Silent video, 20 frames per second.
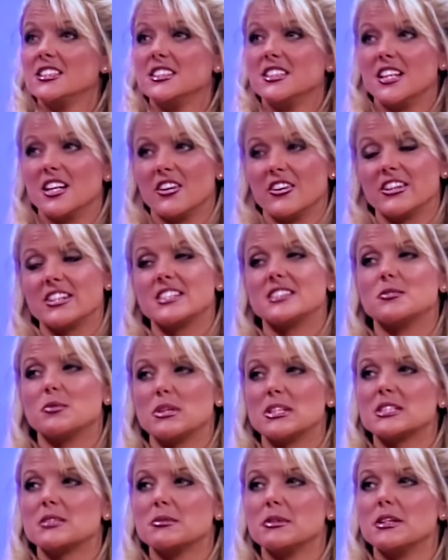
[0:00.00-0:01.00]
No, he
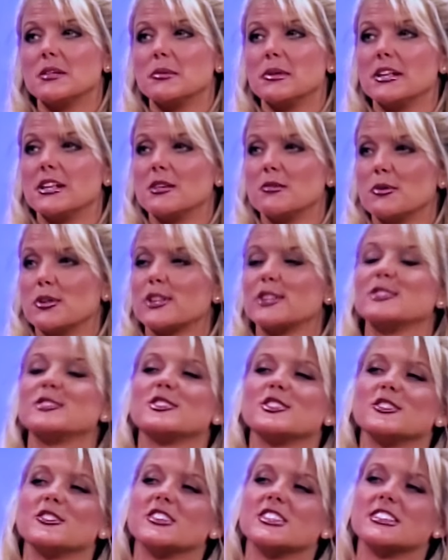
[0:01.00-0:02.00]
wants me to be a little more
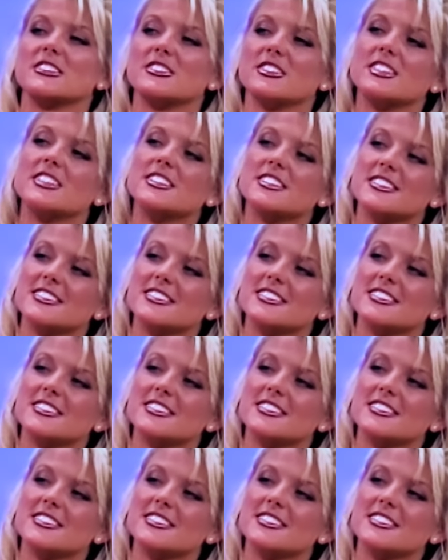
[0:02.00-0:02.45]
conservative.